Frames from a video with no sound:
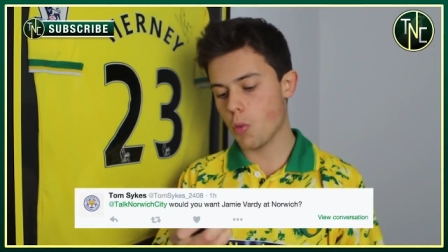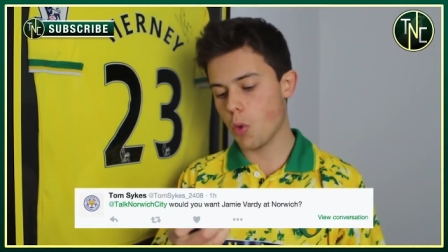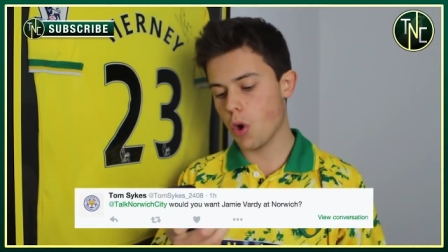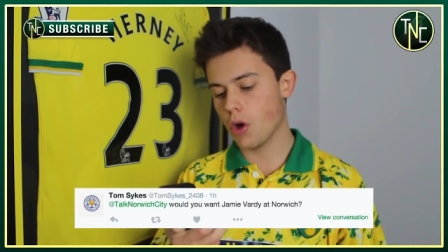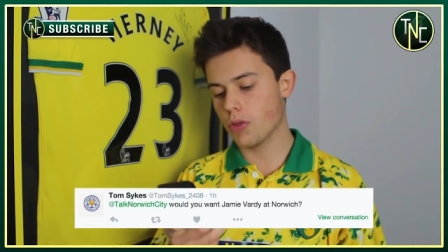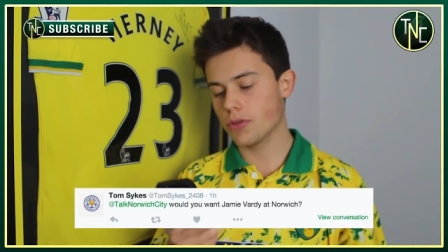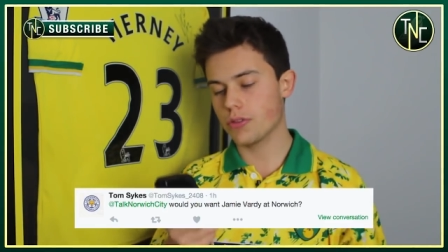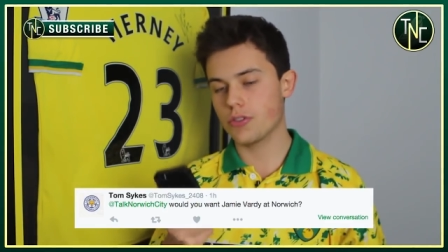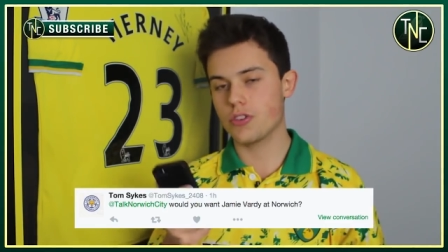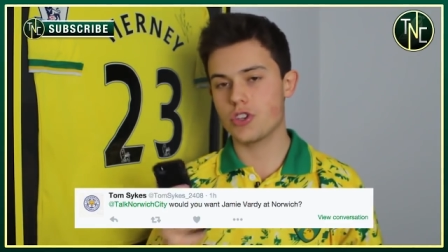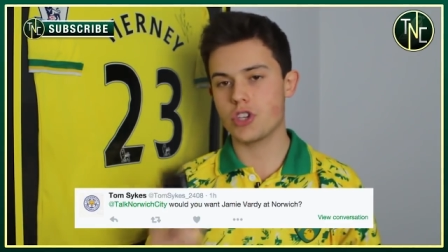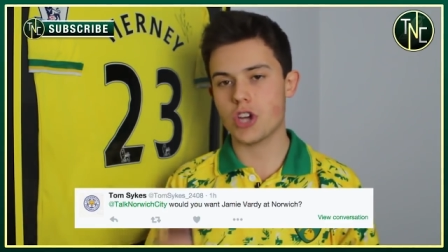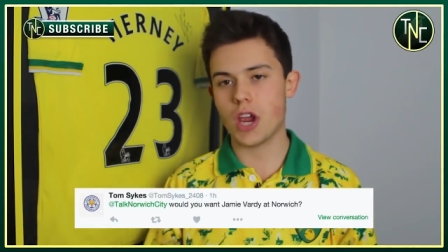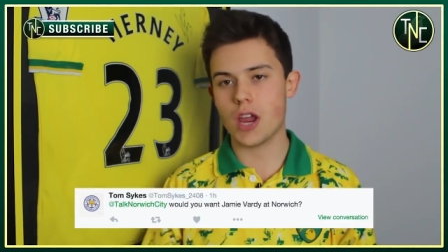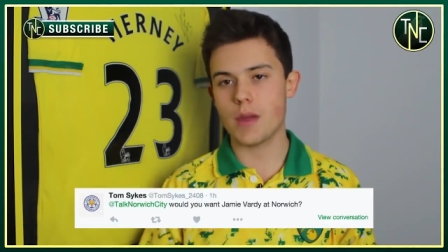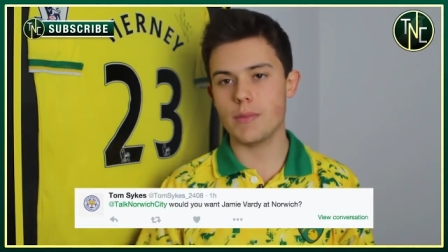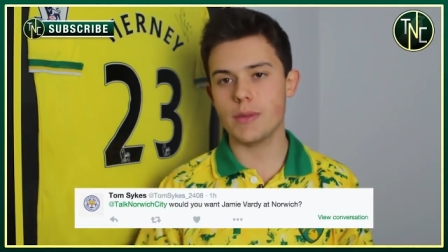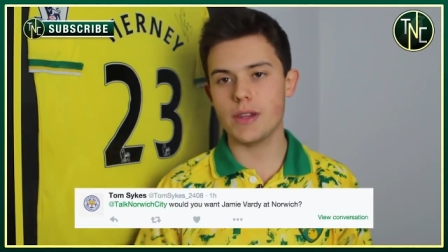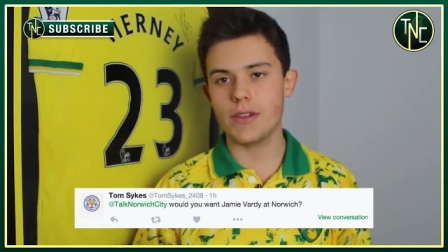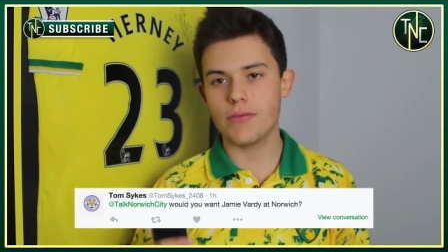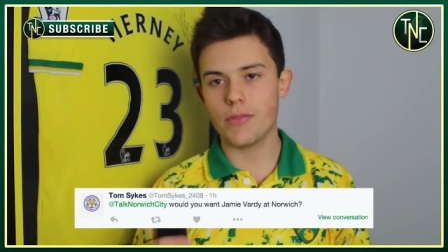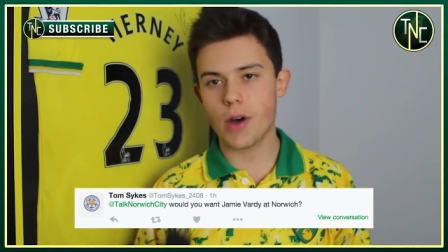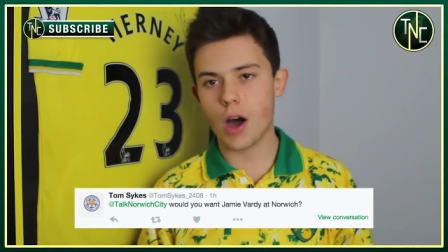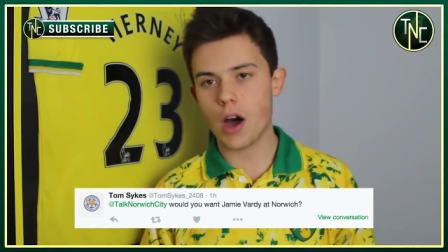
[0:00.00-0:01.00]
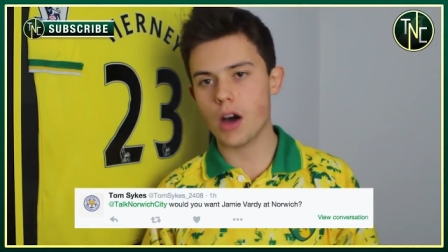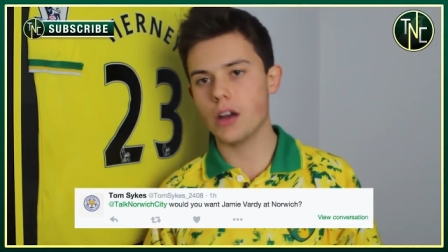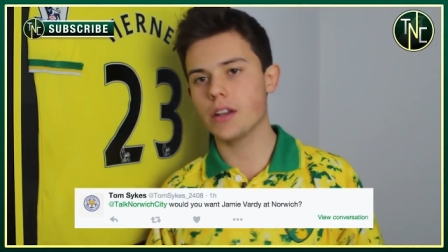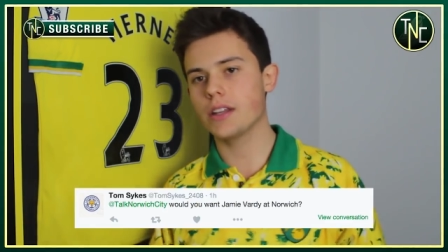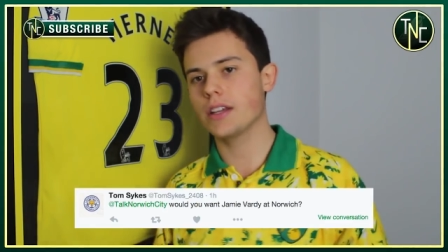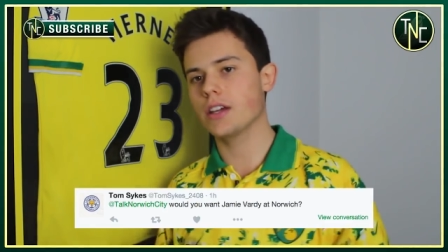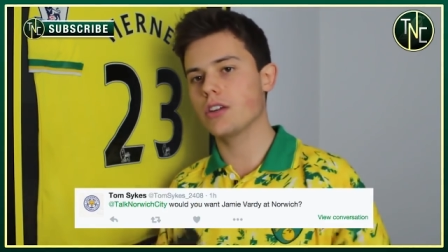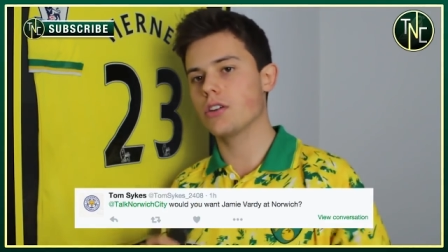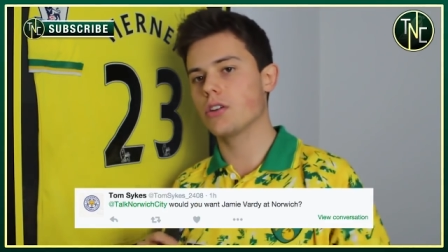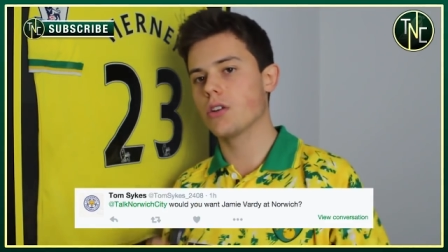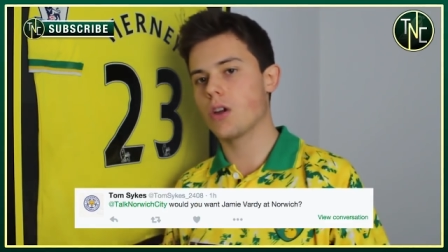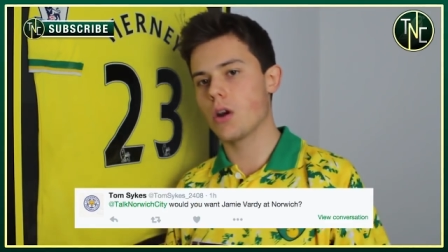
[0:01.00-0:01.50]
want Jamie
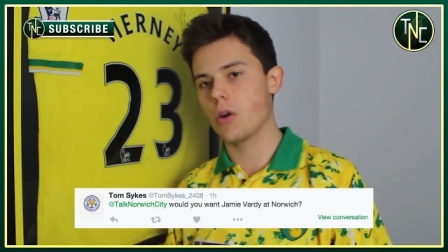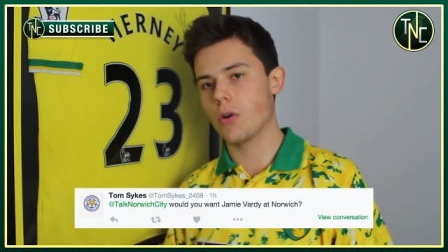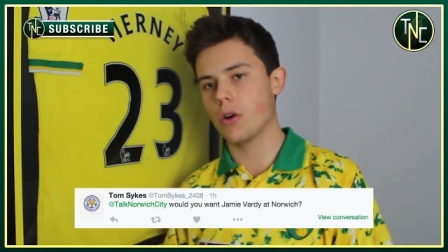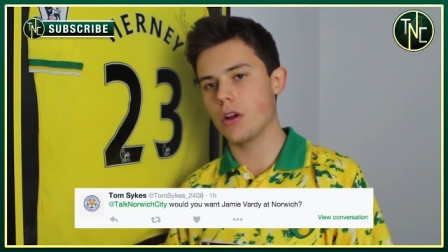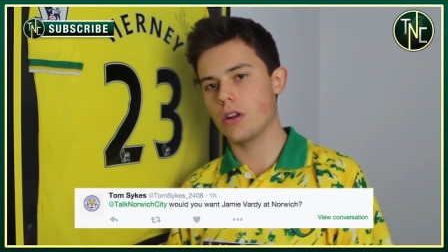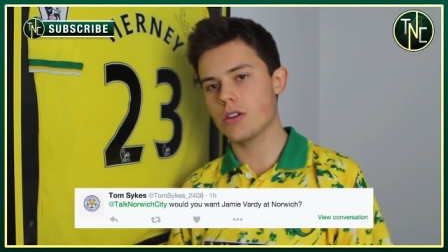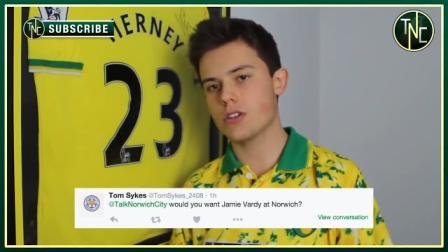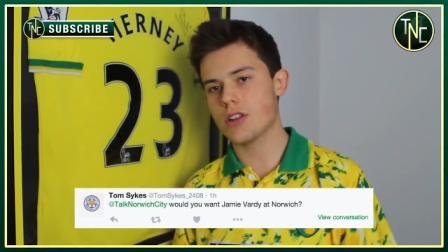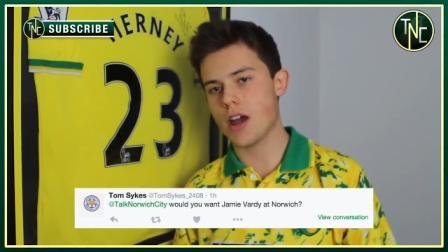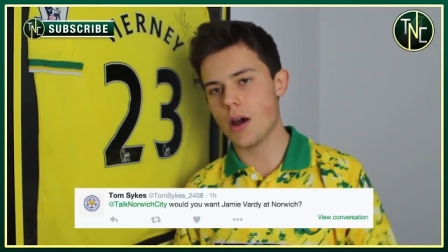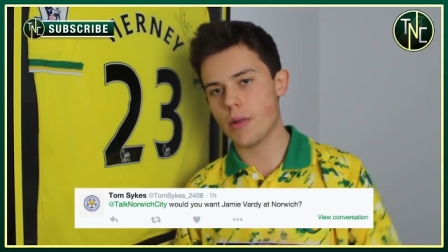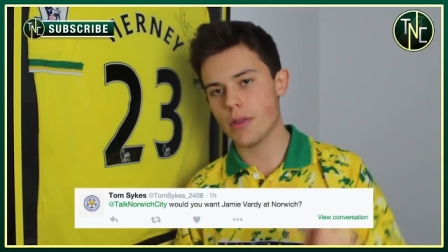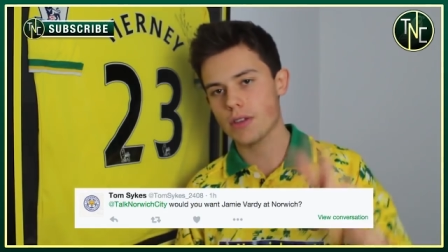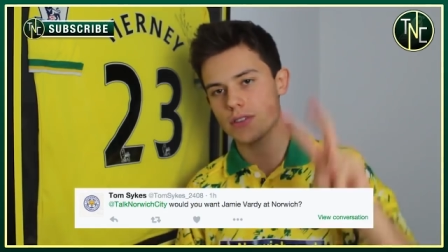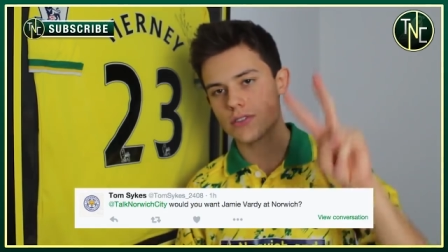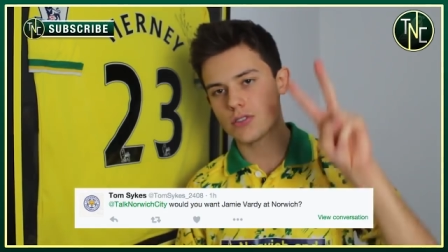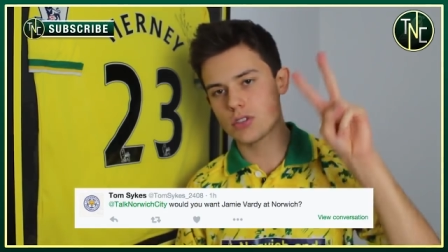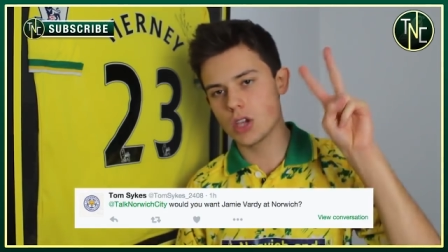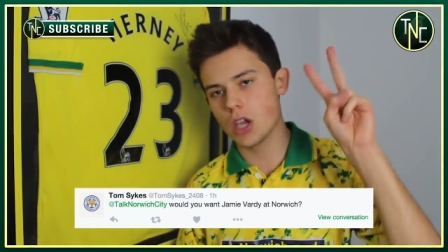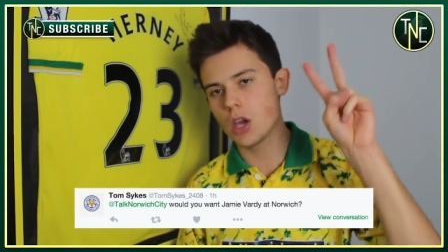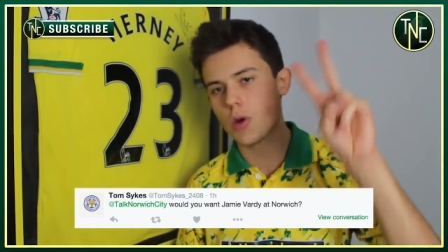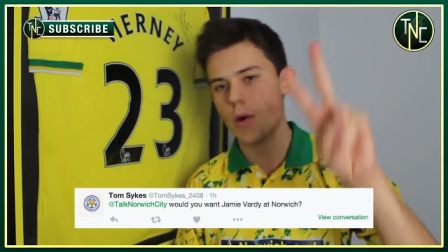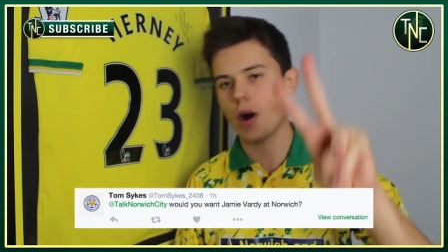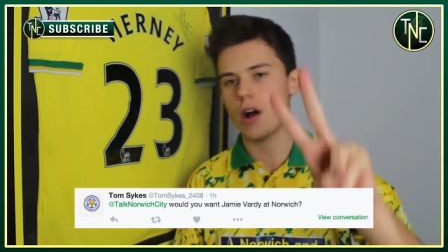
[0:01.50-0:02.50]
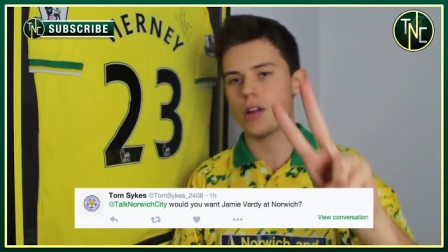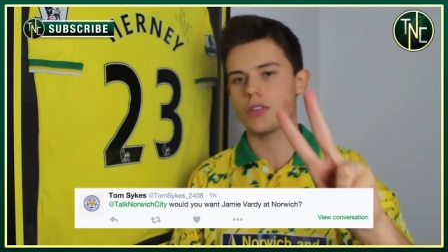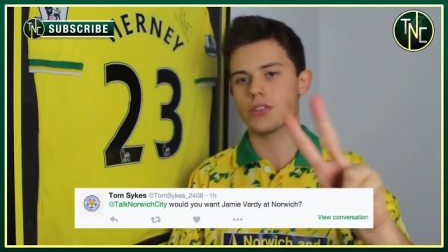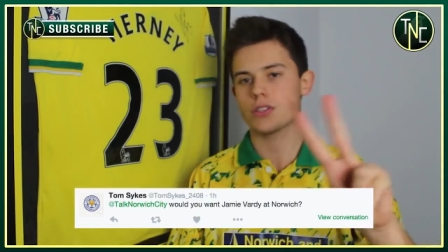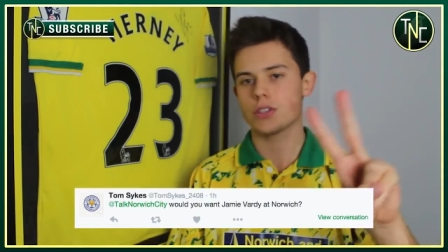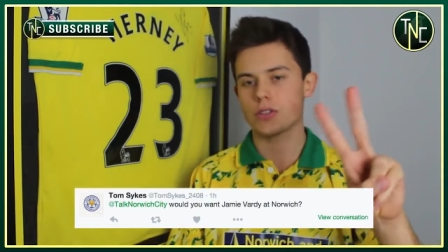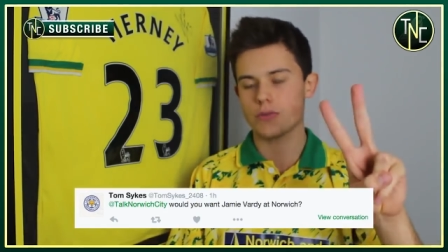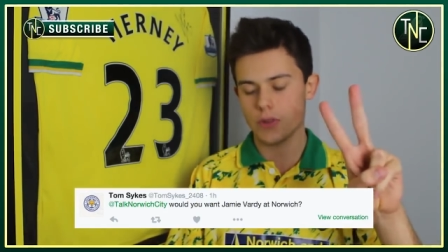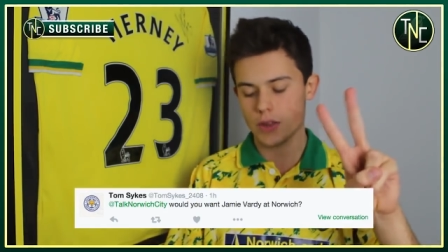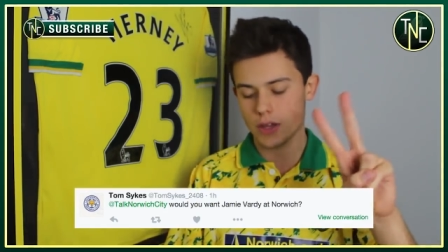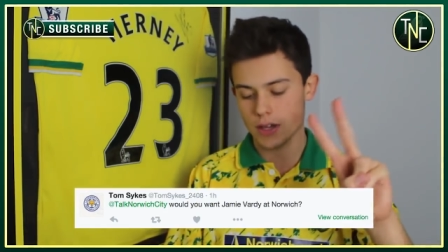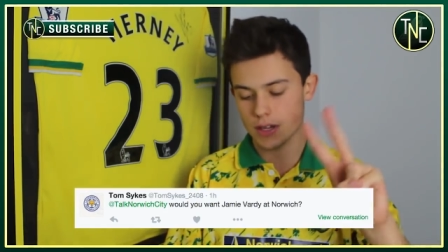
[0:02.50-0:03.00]
Vardy at Norwich? Now there's two
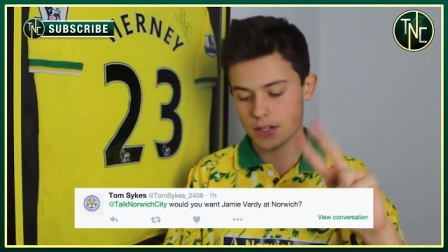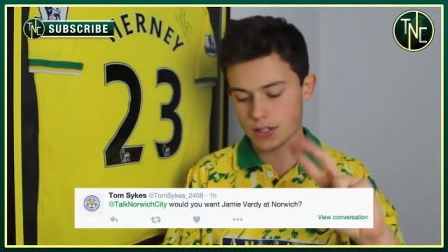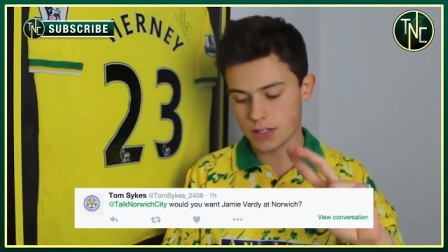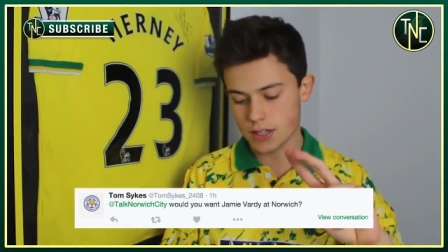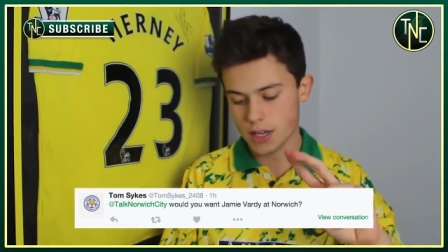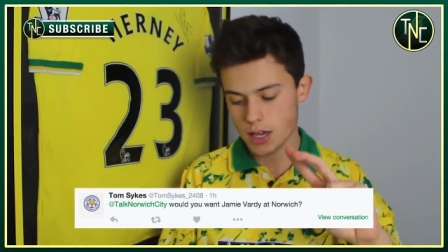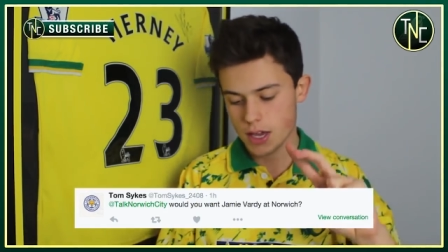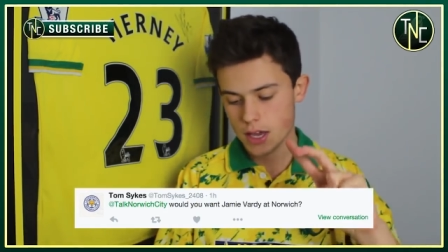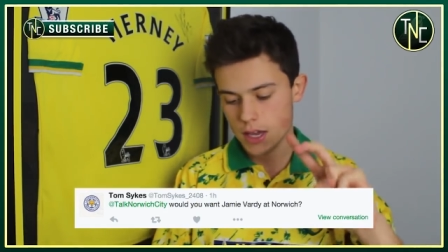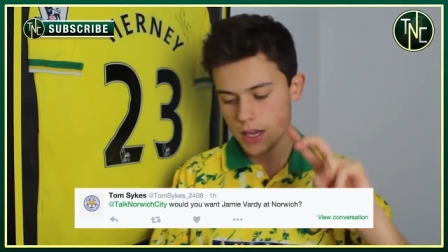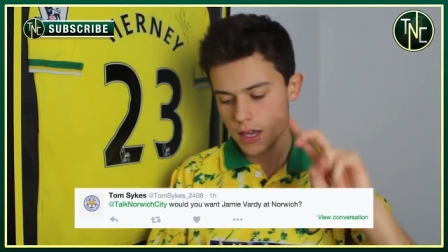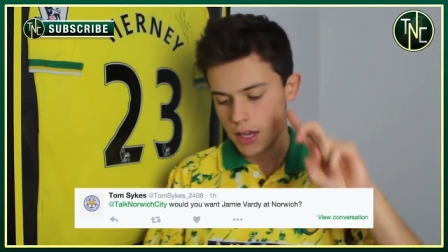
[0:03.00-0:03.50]
answers for this.